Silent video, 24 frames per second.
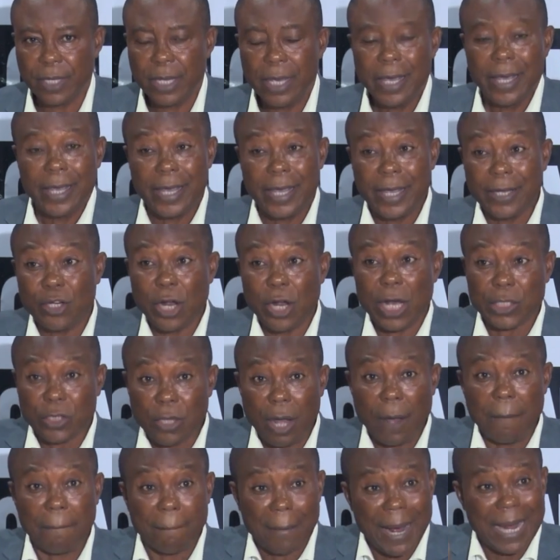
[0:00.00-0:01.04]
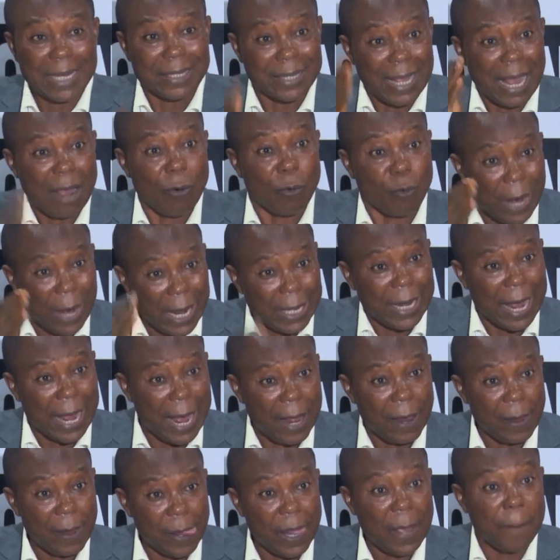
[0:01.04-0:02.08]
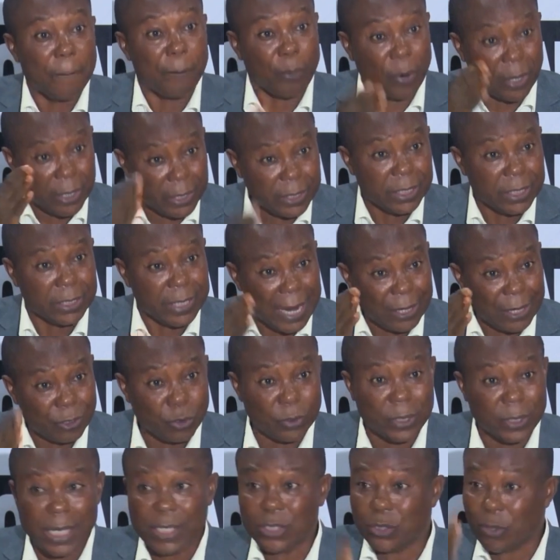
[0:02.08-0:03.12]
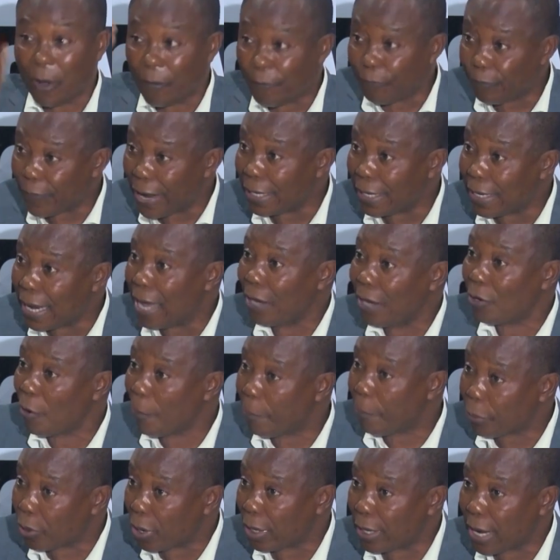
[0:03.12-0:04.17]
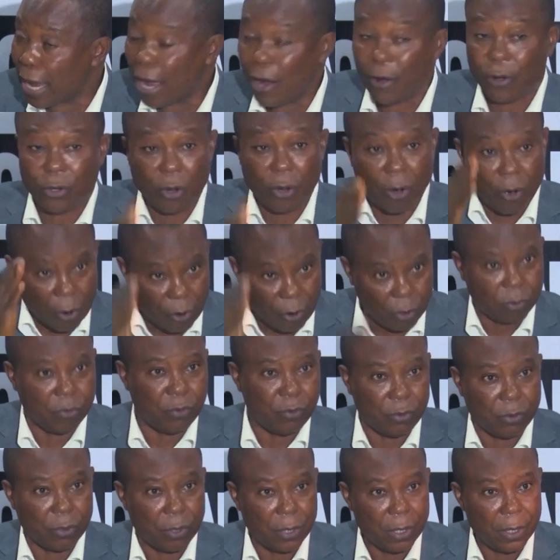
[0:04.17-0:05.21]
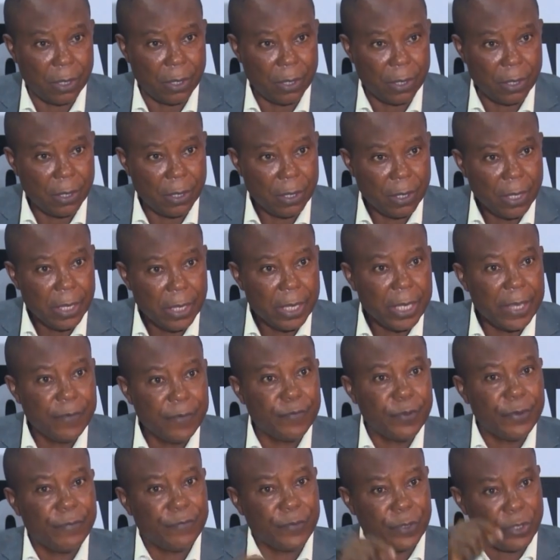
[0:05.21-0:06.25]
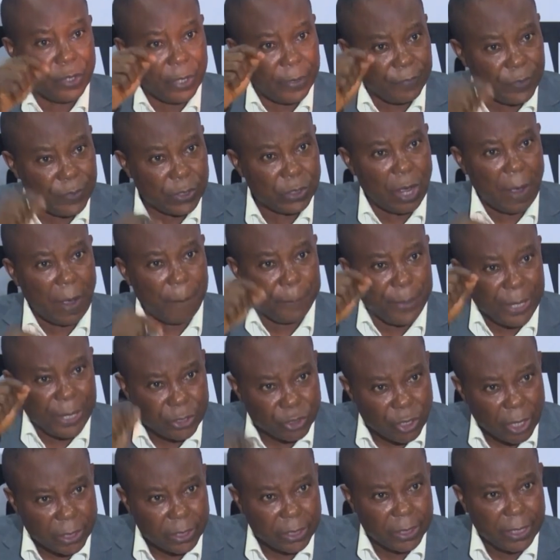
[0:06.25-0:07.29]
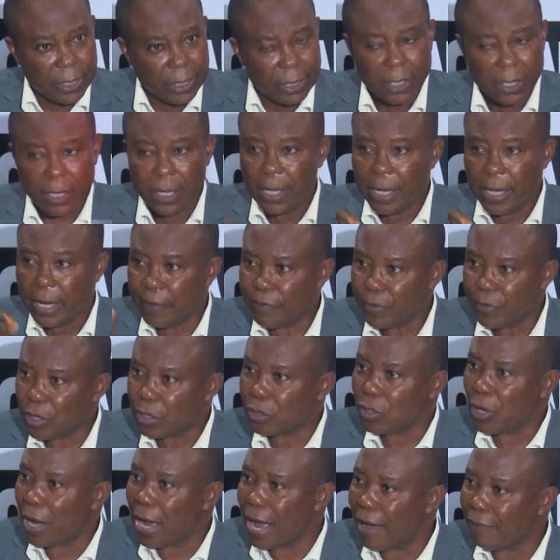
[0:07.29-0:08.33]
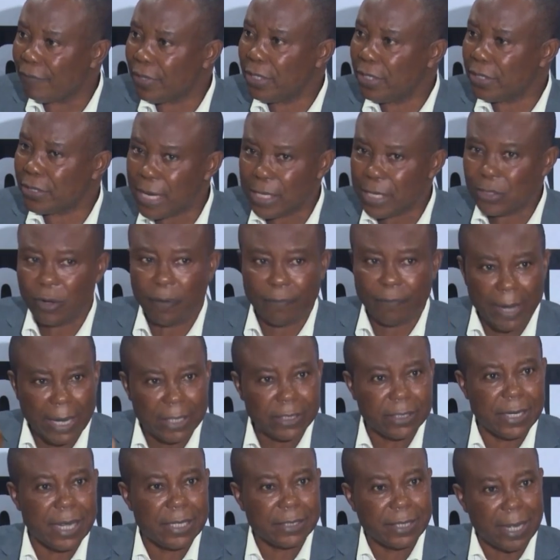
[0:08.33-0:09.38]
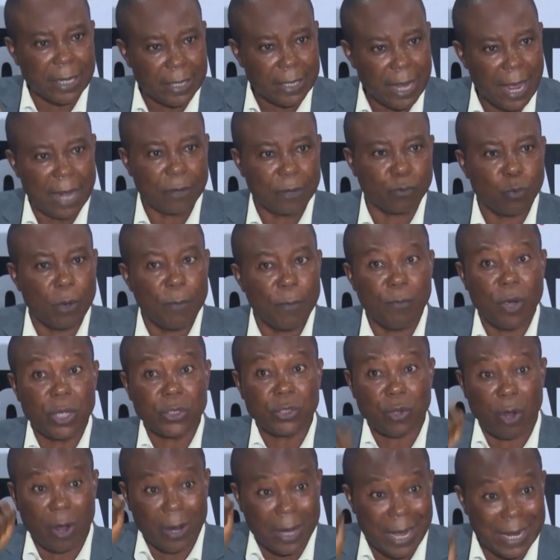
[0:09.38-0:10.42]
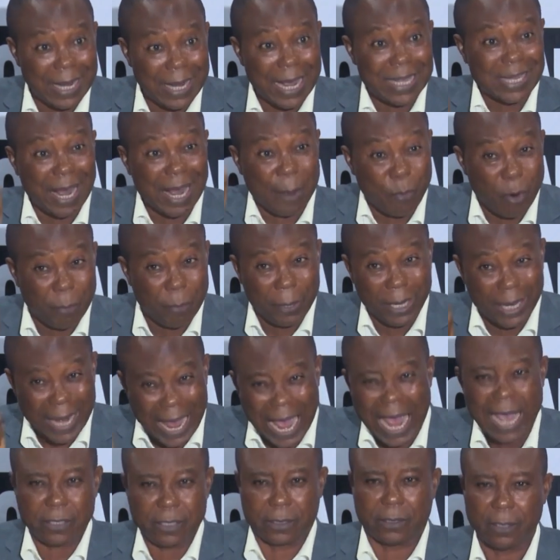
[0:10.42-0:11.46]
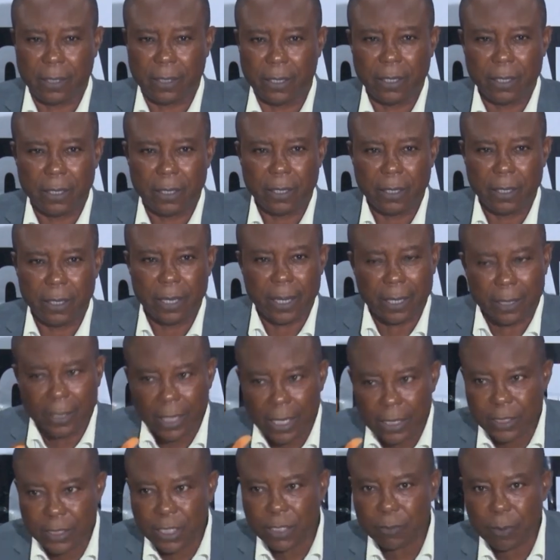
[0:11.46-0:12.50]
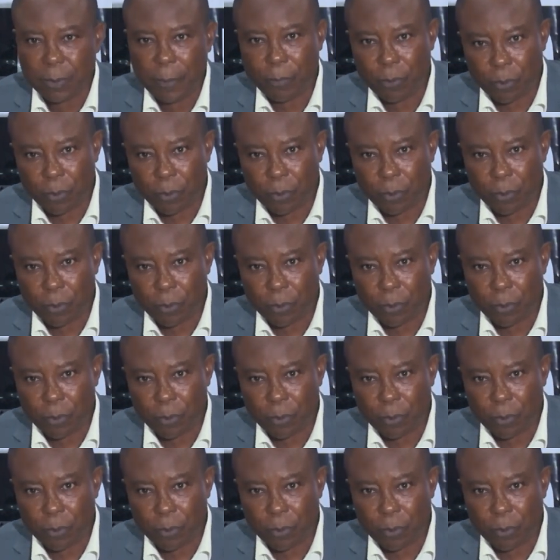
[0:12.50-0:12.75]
It does not matter whether a politician today is your father, your brother, or your uncle. If it's not patriotic, if it does not have the interests of Nigerians at heart, we must organize and mobilize against these people